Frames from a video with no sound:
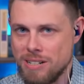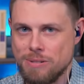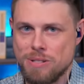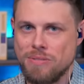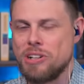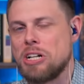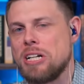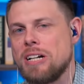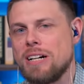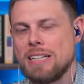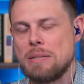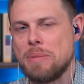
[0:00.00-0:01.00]
he was a very
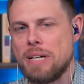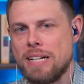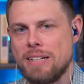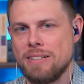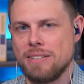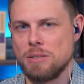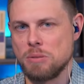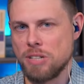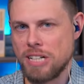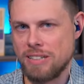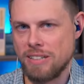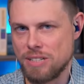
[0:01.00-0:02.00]
godly man and did some
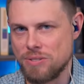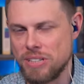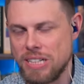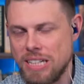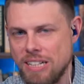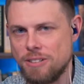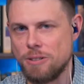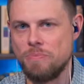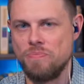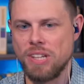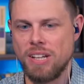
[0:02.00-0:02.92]
great things for the kingdom.